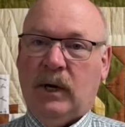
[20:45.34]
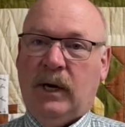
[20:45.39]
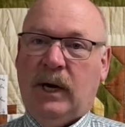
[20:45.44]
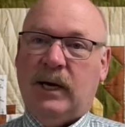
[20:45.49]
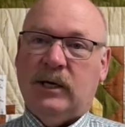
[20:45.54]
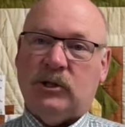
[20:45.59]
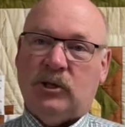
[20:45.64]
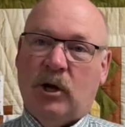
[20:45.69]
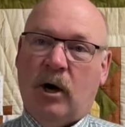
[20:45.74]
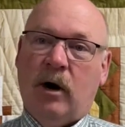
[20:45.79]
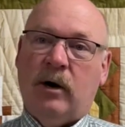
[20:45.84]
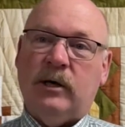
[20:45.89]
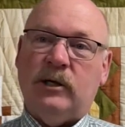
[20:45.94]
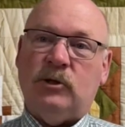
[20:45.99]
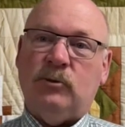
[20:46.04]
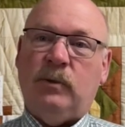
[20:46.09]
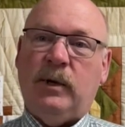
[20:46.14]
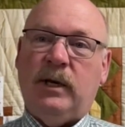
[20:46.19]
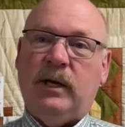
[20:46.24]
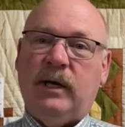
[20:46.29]
As long
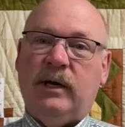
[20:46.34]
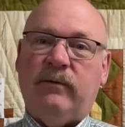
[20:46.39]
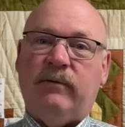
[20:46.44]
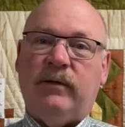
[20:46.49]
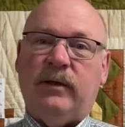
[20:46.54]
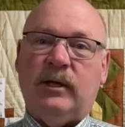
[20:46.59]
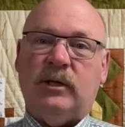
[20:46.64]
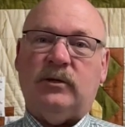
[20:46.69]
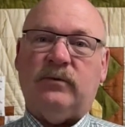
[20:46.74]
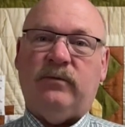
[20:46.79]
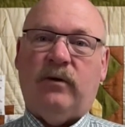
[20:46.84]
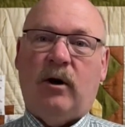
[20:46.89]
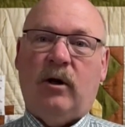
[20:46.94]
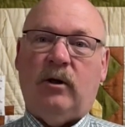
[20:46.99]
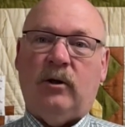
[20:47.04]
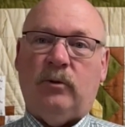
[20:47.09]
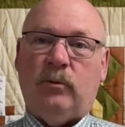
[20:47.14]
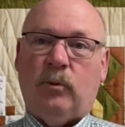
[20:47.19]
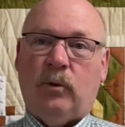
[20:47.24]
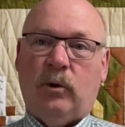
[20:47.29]
as we live in this
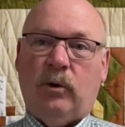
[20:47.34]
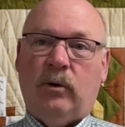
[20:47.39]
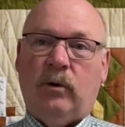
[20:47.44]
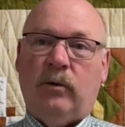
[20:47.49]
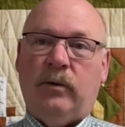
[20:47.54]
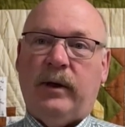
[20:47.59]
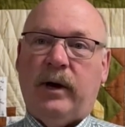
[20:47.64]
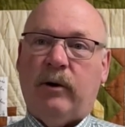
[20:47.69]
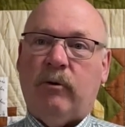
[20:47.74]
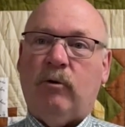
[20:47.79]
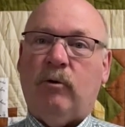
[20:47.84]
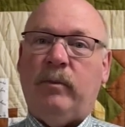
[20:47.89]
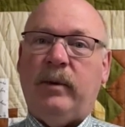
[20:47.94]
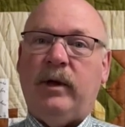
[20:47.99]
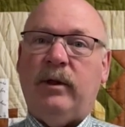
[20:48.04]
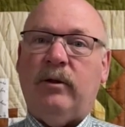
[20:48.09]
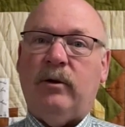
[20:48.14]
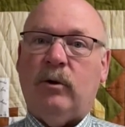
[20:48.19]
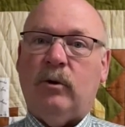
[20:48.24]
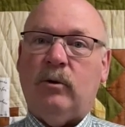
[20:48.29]
fallen world, there will
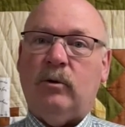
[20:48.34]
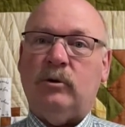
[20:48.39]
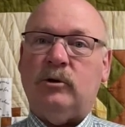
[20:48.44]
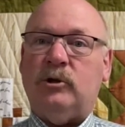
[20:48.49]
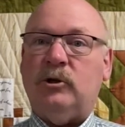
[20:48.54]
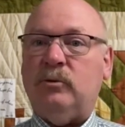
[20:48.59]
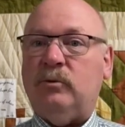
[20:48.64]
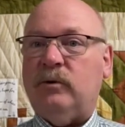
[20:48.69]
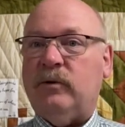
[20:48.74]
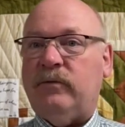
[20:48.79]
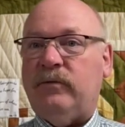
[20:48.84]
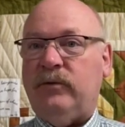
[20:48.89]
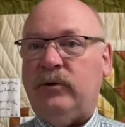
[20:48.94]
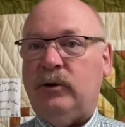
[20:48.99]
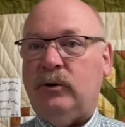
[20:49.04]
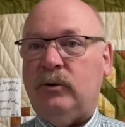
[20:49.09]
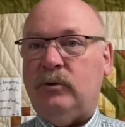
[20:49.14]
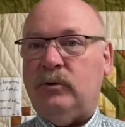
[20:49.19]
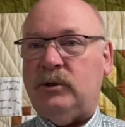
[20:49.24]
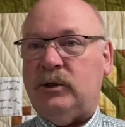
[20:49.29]
be those who
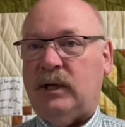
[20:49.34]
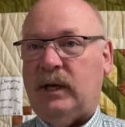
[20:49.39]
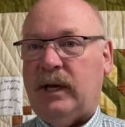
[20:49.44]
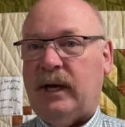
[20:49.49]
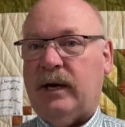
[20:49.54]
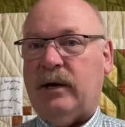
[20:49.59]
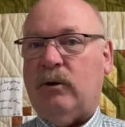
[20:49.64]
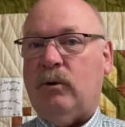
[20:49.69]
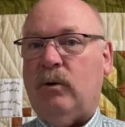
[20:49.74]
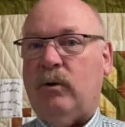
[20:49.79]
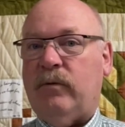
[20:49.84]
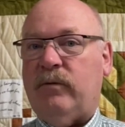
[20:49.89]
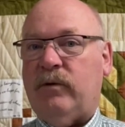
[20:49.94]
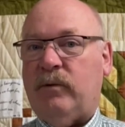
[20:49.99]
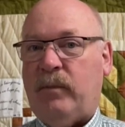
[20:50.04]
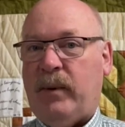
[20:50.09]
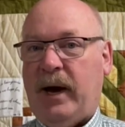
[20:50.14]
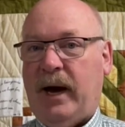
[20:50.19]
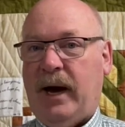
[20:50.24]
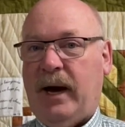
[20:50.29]
refuse to let go of the
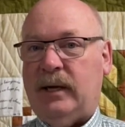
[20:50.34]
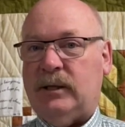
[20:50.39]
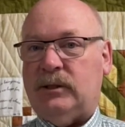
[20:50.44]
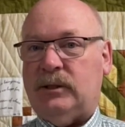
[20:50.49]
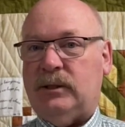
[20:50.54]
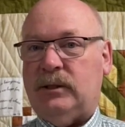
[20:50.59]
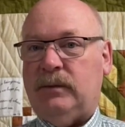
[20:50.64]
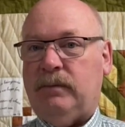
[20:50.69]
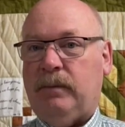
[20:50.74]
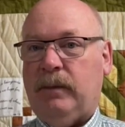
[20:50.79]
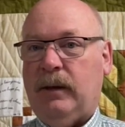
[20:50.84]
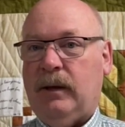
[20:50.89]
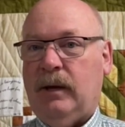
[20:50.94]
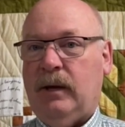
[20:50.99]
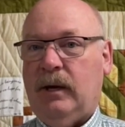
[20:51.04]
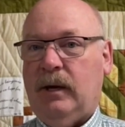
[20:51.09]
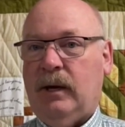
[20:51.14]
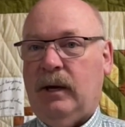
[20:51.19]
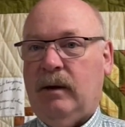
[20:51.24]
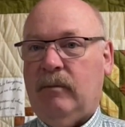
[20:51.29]
past.
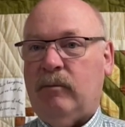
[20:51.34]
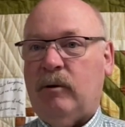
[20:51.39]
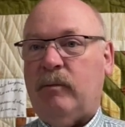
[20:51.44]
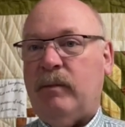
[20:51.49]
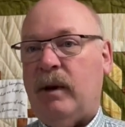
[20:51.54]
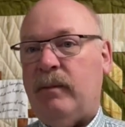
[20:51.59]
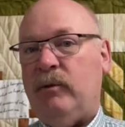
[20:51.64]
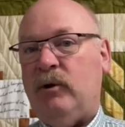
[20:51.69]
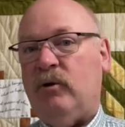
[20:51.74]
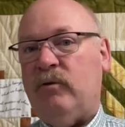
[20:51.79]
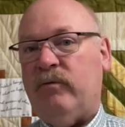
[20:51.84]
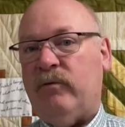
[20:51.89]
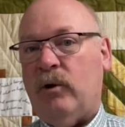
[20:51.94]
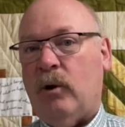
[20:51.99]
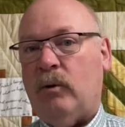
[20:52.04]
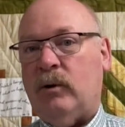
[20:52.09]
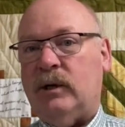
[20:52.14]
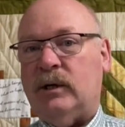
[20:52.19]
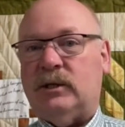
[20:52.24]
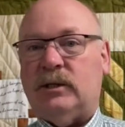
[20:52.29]
But maybe you've
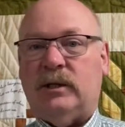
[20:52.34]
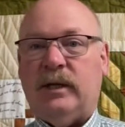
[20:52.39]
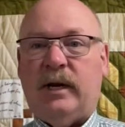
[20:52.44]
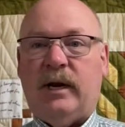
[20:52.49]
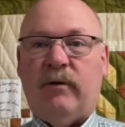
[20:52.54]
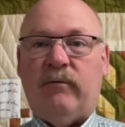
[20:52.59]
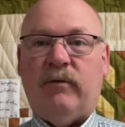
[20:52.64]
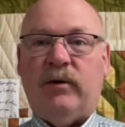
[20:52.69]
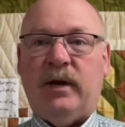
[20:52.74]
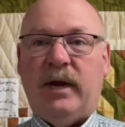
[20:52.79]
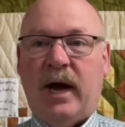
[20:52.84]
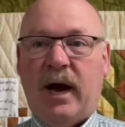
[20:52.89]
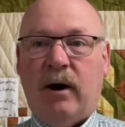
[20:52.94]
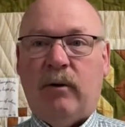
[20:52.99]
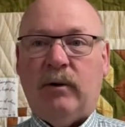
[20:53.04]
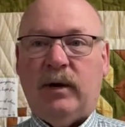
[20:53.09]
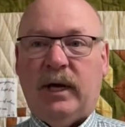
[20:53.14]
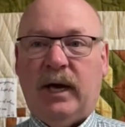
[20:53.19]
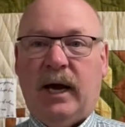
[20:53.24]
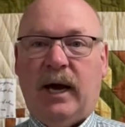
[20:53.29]
noticed that every now
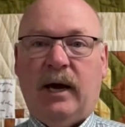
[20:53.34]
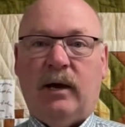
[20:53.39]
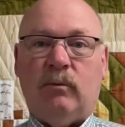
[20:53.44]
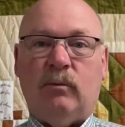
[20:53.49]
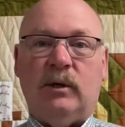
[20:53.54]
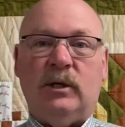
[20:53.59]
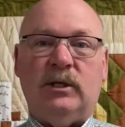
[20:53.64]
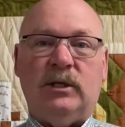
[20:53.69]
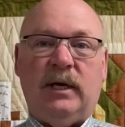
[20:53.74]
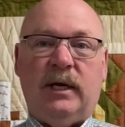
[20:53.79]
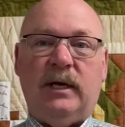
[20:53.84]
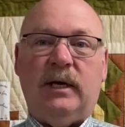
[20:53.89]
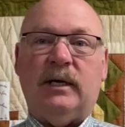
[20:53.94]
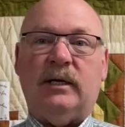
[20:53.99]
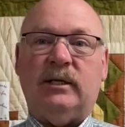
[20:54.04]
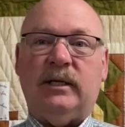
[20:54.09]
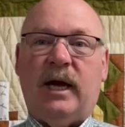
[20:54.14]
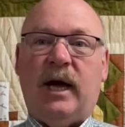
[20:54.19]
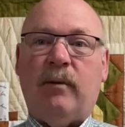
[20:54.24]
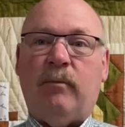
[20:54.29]
and again we see an
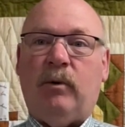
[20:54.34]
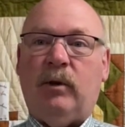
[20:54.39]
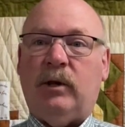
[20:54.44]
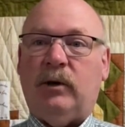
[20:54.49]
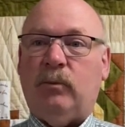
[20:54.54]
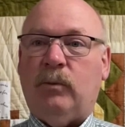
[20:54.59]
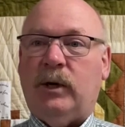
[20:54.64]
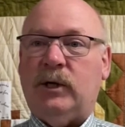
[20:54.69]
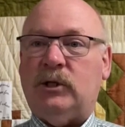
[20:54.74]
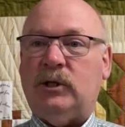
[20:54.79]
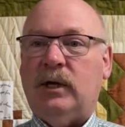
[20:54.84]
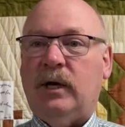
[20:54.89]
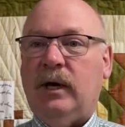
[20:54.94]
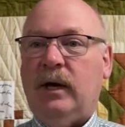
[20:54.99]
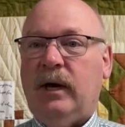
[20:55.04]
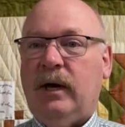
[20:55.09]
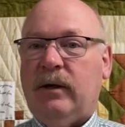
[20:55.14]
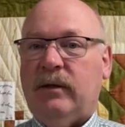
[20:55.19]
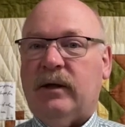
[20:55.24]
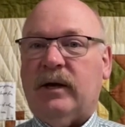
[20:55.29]
example in which
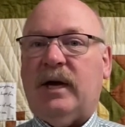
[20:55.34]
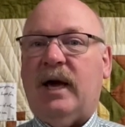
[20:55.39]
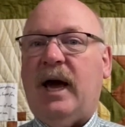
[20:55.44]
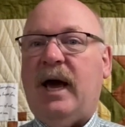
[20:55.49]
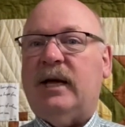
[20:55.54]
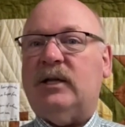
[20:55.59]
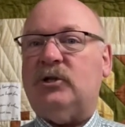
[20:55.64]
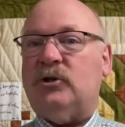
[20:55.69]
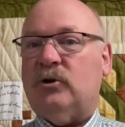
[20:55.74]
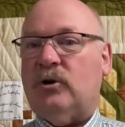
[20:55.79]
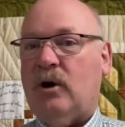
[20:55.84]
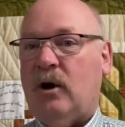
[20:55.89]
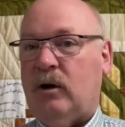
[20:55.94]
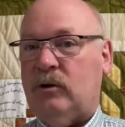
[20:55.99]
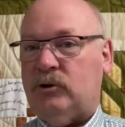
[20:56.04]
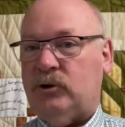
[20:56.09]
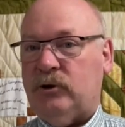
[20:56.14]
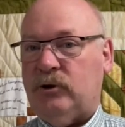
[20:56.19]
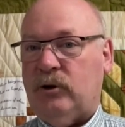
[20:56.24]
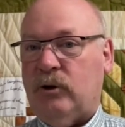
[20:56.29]
the cancel
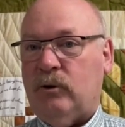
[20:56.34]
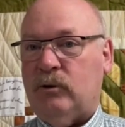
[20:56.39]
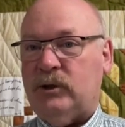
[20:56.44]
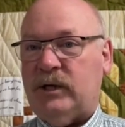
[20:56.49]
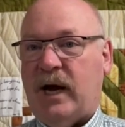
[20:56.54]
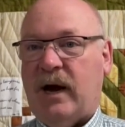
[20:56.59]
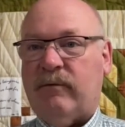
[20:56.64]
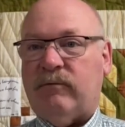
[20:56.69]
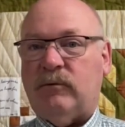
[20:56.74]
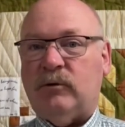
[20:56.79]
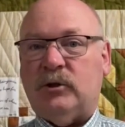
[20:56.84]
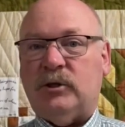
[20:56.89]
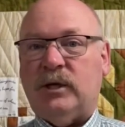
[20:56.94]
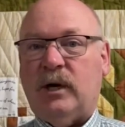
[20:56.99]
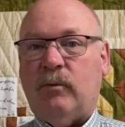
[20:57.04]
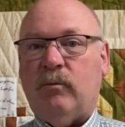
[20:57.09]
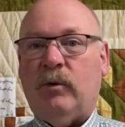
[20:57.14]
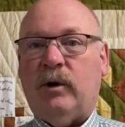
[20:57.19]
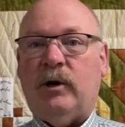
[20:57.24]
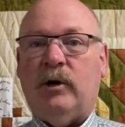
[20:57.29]
culture goes after
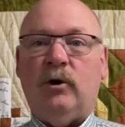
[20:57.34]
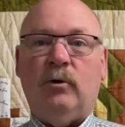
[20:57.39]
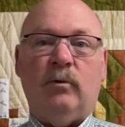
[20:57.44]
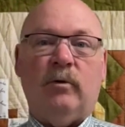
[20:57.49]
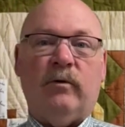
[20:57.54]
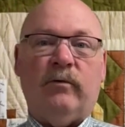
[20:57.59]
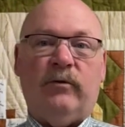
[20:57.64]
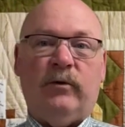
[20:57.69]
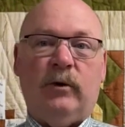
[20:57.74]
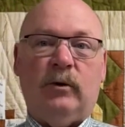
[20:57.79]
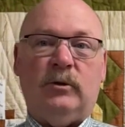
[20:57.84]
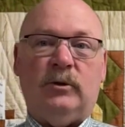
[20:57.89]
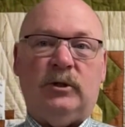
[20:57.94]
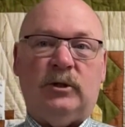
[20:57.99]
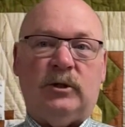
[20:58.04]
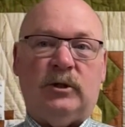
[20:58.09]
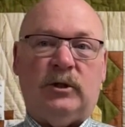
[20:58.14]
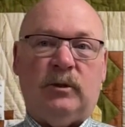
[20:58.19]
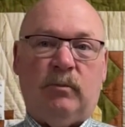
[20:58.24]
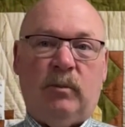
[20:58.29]
someone who
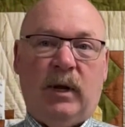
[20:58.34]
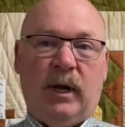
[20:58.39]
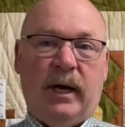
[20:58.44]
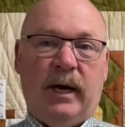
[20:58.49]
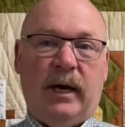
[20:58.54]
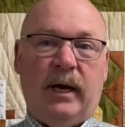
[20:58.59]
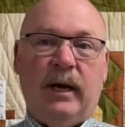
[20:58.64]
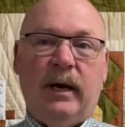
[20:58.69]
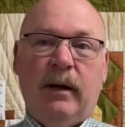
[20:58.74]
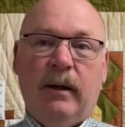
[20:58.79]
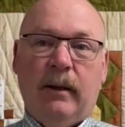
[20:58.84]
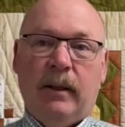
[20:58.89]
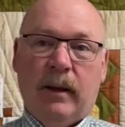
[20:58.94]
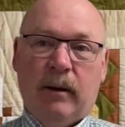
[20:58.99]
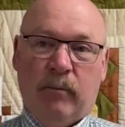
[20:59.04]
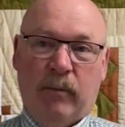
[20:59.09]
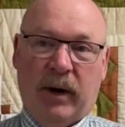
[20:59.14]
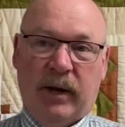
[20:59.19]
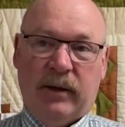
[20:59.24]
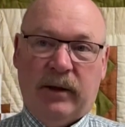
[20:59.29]
refuses to play
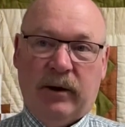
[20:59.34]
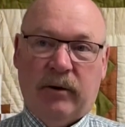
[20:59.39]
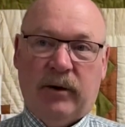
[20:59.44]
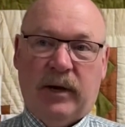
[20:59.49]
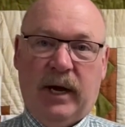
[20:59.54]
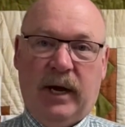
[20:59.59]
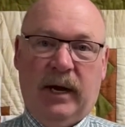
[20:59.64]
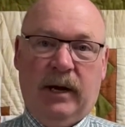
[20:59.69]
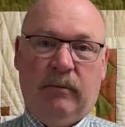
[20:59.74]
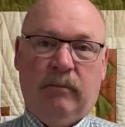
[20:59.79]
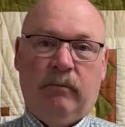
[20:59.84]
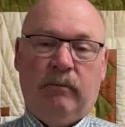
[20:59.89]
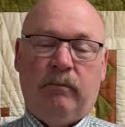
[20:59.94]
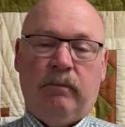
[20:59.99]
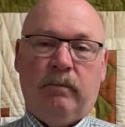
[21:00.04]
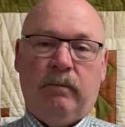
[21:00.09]
by their game.